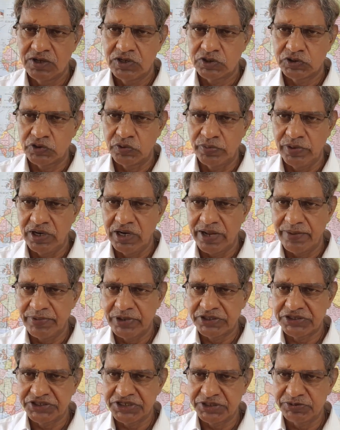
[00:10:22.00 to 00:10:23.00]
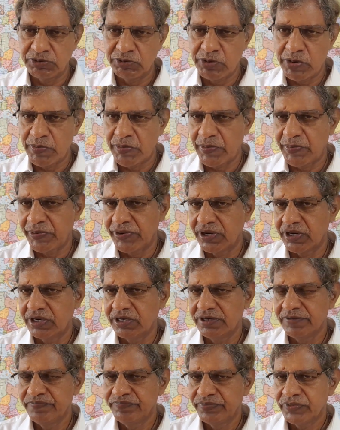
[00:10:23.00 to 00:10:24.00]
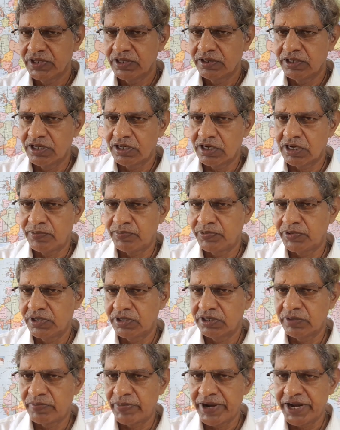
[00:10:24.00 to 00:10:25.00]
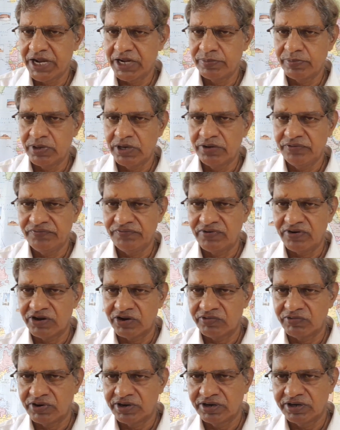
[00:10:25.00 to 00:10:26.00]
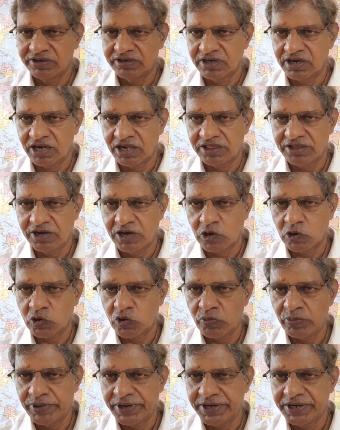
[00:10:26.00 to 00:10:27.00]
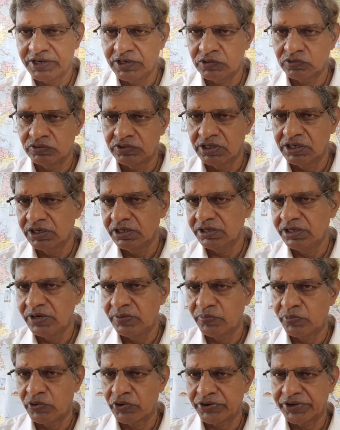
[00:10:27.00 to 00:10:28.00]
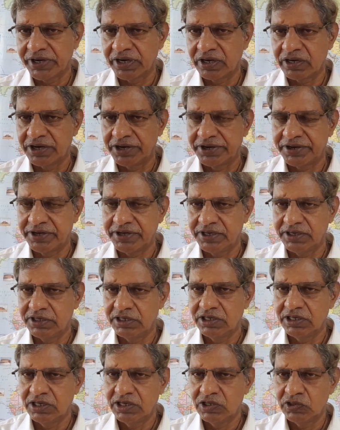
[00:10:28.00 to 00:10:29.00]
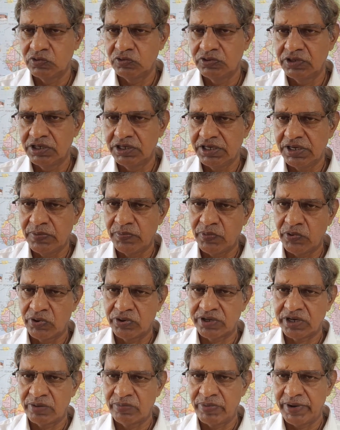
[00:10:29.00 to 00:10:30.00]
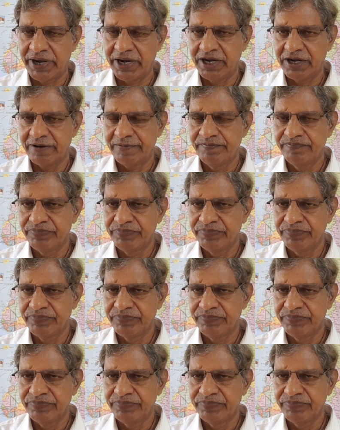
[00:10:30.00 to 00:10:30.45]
So bill of exchange will be prepared. Thereafter the bank will forward all the document to the importing country, to the importer bank.